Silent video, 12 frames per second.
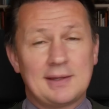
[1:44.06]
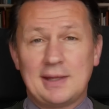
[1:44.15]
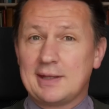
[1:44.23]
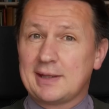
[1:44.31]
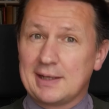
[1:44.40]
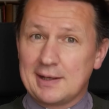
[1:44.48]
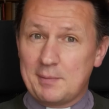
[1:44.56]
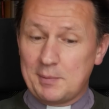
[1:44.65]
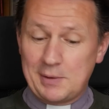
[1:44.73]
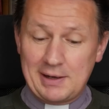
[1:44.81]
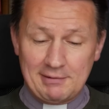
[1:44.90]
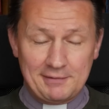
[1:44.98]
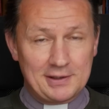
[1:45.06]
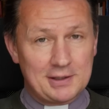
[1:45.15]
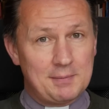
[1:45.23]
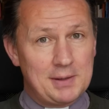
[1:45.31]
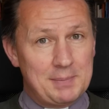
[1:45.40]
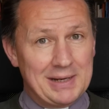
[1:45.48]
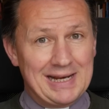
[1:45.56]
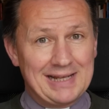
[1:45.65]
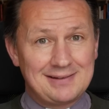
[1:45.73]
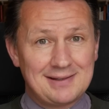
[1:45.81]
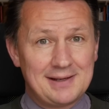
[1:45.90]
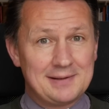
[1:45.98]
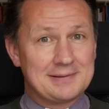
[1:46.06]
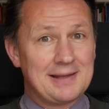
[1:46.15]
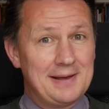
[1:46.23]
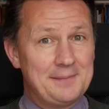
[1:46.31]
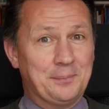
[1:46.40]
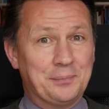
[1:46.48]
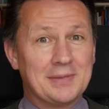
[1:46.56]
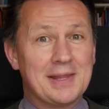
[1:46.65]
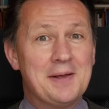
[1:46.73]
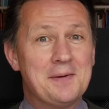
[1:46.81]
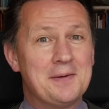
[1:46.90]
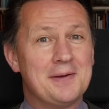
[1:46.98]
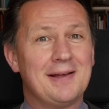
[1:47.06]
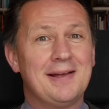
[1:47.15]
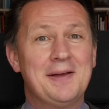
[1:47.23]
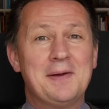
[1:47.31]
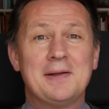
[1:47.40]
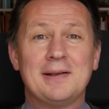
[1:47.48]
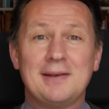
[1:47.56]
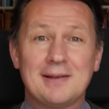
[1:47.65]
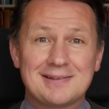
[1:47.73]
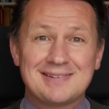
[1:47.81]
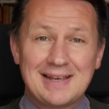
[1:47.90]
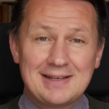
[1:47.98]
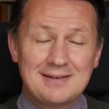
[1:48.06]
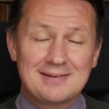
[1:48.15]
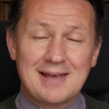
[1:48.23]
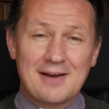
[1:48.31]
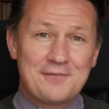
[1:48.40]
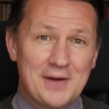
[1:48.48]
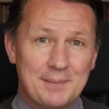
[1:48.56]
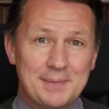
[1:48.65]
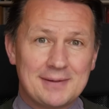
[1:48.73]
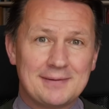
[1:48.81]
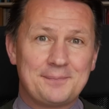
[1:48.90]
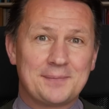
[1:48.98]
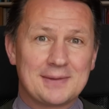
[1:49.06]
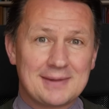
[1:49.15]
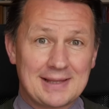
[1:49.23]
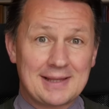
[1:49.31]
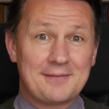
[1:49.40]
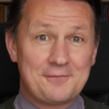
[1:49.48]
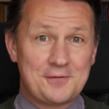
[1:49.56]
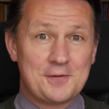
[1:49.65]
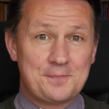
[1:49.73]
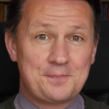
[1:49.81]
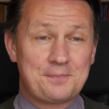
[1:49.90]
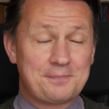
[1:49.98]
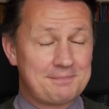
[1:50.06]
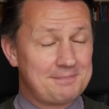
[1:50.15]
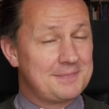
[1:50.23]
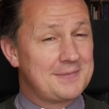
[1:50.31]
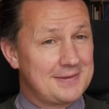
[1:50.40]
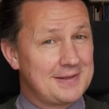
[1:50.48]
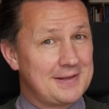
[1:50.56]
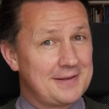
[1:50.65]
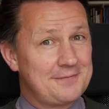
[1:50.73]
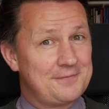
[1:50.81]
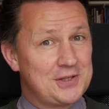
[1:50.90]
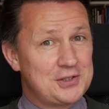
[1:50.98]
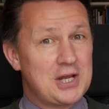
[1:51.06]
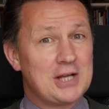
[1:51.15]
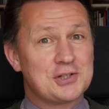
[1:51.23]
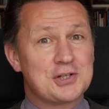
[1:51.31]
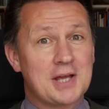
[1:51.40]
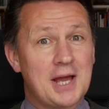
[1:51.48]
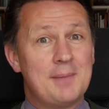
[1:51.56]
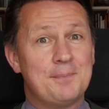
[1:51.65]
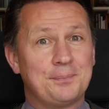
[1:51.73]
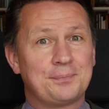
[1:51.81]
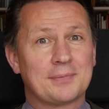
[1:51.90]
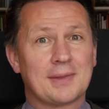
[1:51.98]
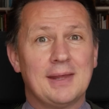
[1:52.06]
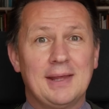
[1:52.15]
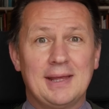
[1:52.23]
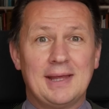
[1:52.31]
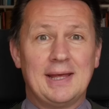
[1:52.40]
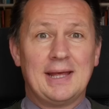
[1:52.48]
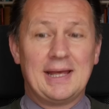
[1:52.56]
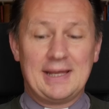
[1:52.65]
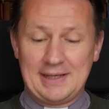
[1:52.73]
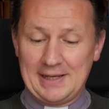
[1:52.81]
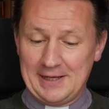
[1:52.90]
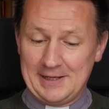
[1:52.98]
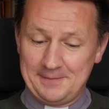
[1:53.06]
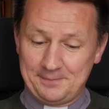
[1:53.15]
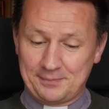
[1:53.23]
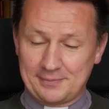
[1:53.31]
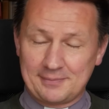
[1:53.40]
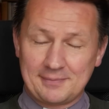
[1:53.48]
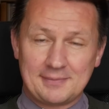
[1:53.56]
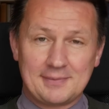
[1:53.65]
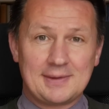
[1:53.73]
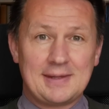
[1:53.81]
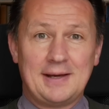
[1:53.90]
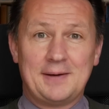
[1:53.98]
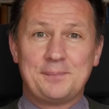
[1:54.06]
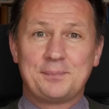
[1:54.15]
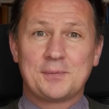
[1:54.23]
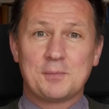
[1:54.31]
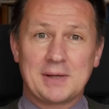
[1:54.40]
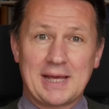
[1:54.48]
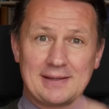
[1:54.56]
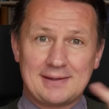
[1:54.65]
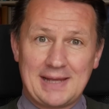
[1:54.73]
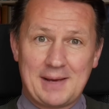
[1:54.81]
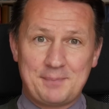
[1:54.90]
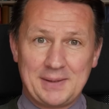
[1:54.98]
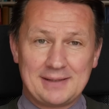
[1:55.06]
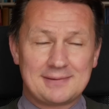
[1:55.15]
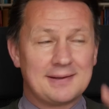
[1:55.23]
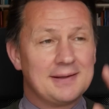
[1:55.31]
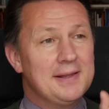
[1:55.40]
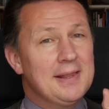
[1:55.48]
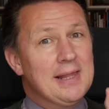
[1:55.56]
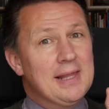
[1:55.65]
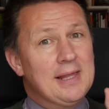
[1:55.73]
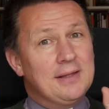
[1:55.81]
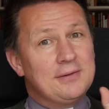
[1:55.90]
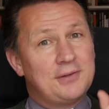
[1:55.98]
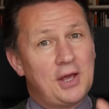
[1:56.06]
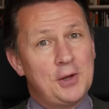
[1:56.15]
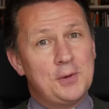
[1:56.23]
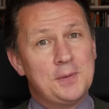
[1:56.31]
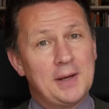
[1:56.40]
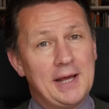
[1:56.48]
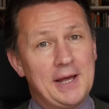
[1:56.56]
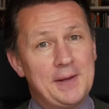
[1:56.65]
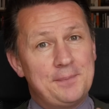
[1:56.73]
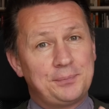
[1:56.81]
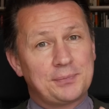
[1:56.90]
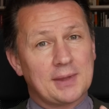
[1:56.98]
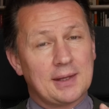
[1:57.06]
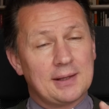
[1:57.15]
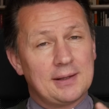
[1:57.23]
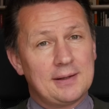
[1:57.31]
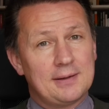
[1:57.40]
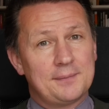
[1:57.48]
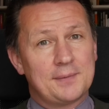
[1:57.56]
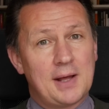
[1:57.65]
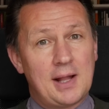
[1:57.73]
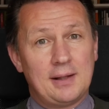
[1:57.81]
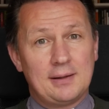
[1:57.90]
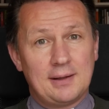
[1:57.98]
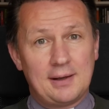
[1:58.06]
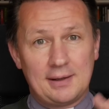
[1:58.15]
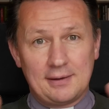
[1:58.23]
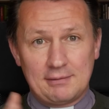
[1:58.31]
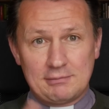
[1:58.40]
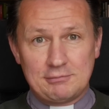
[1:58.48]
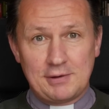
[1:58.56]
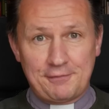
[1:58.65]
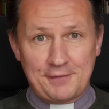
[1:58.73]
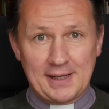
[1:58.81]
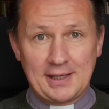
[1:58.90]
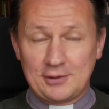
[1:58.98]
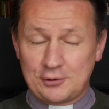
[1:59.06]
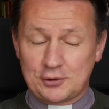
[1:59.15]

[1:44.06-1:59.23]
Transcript: other thing I'm aware of, and I'll come on a bit later, is not setting yourself up for the church to come. And yeah, we'll get to that bit. So I'll rephrase. I'll